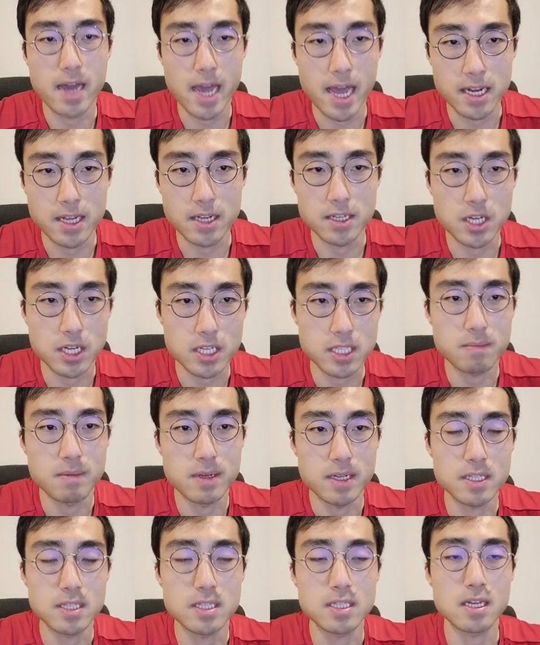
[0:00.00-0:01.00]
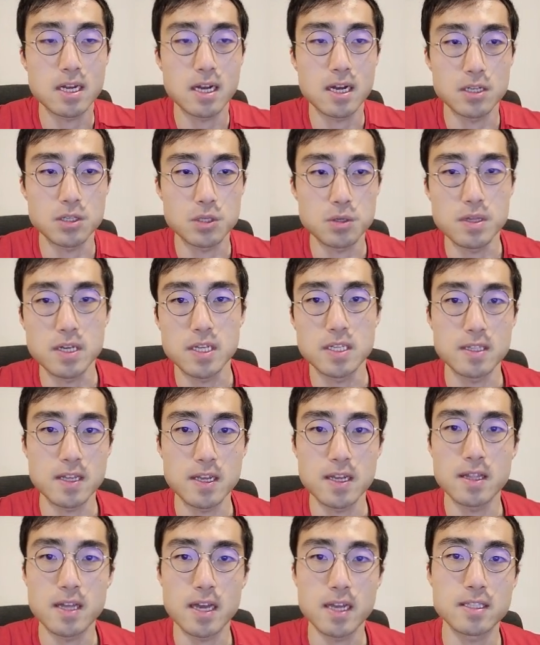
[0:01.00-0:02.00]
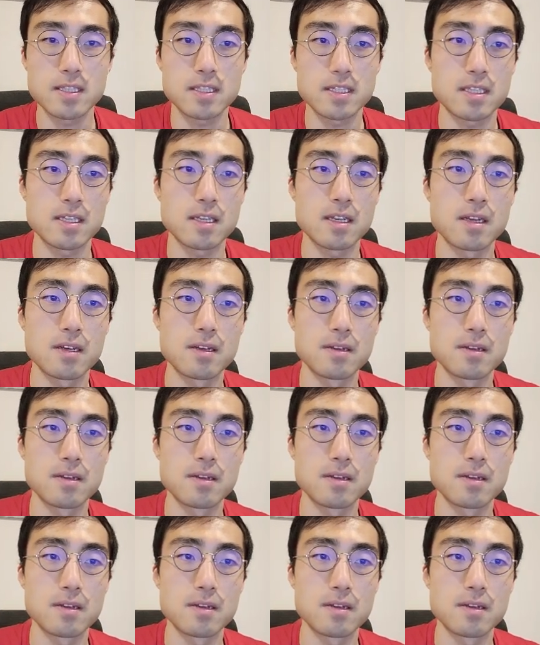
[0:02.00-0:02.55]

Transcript: any adjustments to these t-tests.